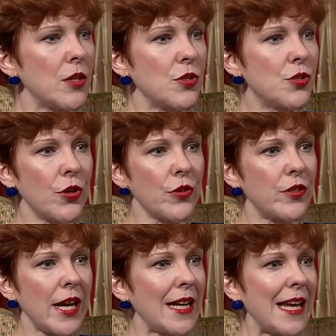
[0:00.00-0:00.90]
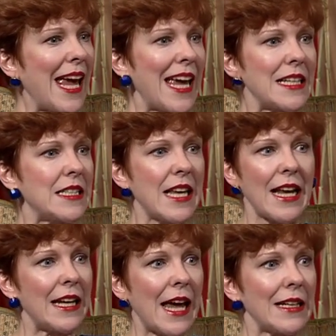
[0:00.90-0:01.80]
dirt and heads
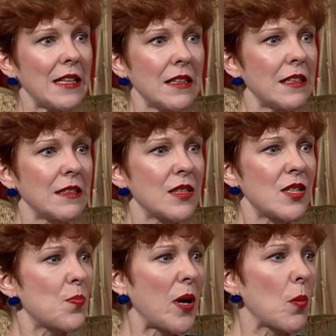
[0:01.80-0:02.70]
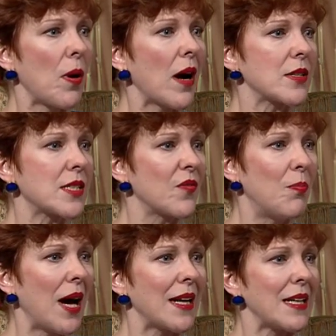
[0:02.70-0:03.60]
and little spare parts of
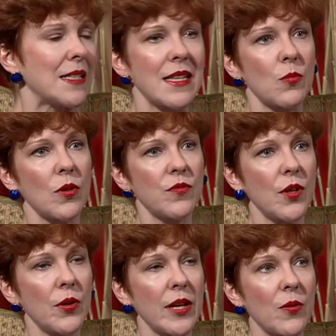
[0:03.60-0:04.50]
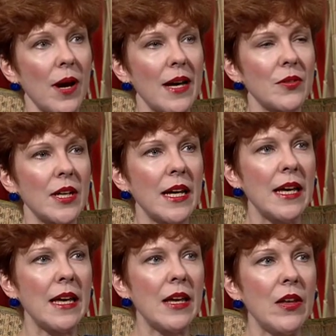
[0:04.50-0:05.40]
bodies that were floating around,
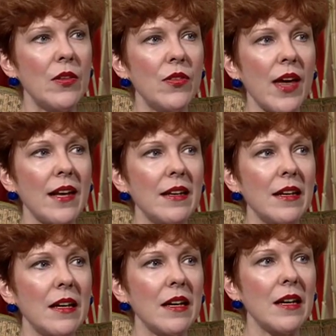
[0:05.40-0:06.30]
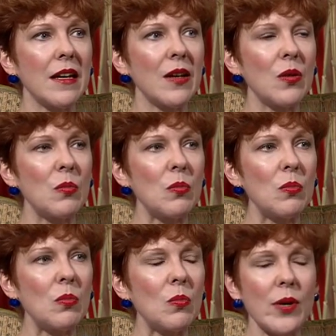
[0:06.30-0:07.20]
that
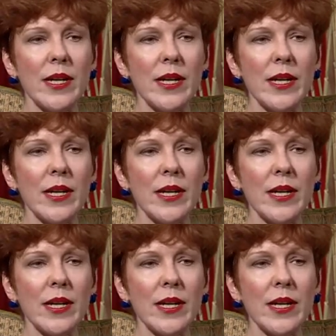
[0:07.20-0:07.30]
we